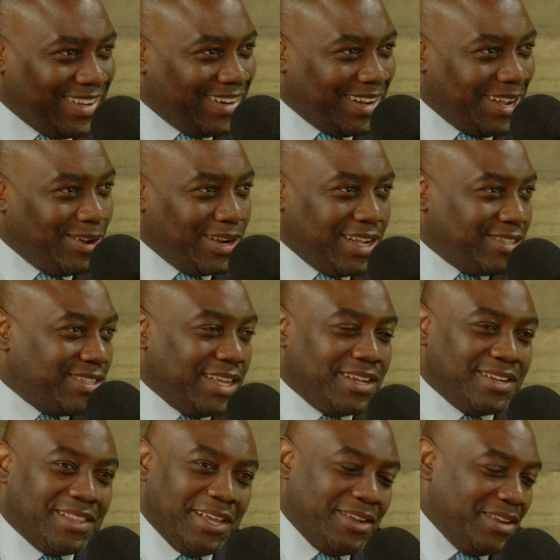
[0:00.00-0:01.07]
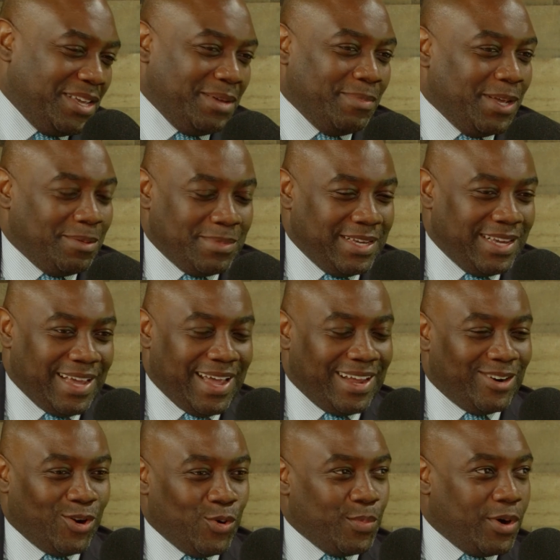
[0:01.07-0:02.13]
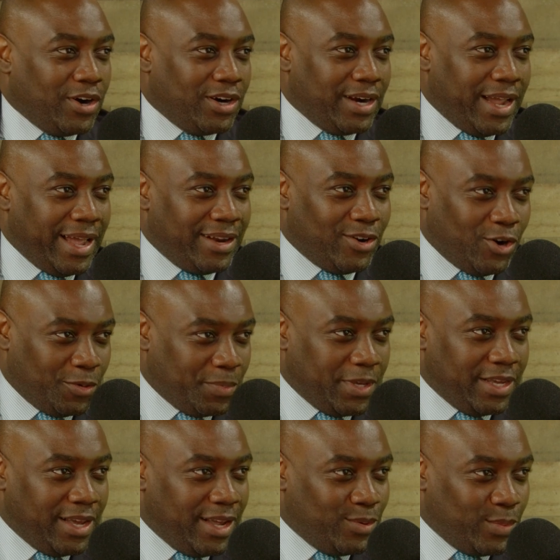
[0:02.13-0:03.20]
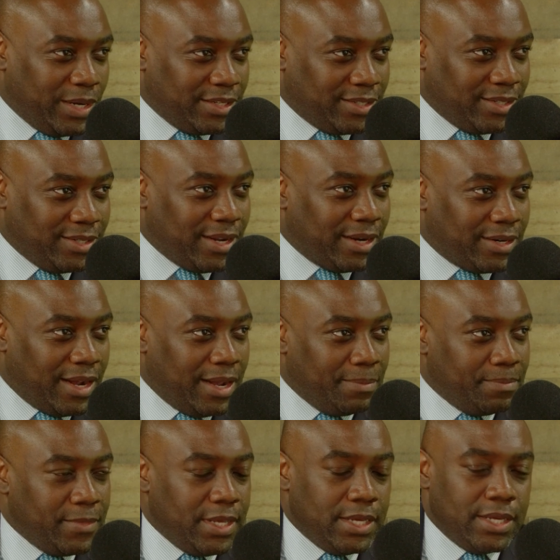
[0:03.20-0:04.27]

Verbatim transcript: yeah, now? Yeah, I guess they ahead, could they yeah. could email me at omar at harpianyc.com.